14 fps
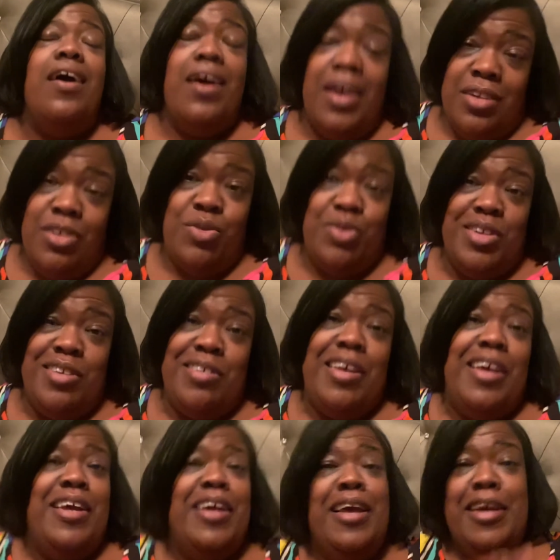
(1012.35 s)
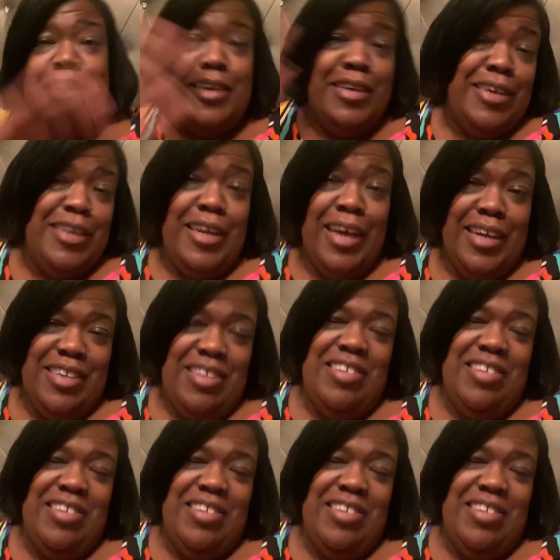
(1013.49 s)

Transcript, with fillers: I just wanted to say good night.